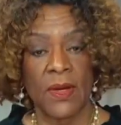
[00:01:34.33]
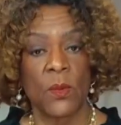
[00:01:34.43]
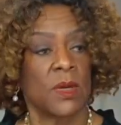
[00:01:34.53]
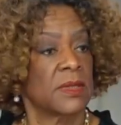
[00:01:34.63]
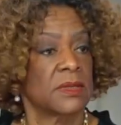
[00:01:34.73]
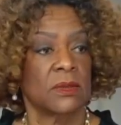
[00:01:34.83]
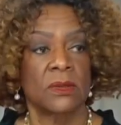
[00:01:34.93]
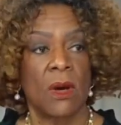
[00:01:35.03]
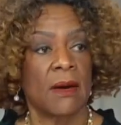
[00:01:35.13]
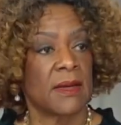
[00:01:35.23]
we are still
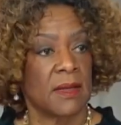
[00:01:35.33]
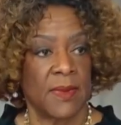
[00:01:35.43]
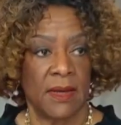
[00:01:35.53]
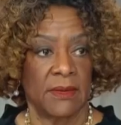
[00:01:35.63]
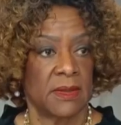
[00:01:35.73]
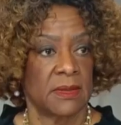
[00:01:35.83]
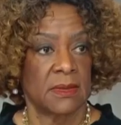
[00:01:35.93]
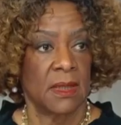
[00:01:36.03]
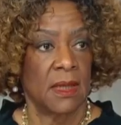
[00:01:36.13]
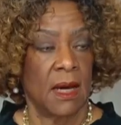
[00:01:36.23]
talking about this
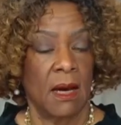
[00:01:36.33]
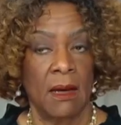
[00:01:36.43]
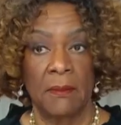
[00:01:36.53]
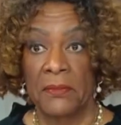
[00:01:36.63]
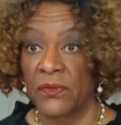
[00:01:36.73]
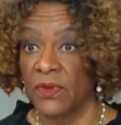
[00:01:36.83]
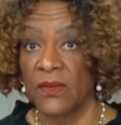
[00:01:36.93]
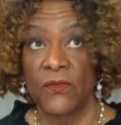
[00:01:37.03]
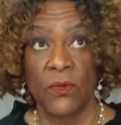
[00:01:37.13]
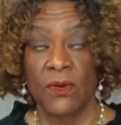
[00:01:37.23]
3,
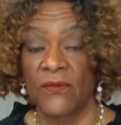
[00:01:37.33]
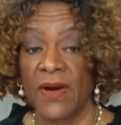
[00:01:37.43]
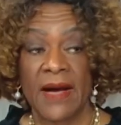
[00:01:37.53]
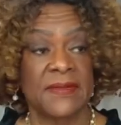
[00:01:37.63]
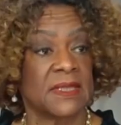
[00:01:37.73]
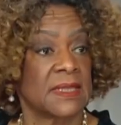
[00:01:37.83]
4, 5, 6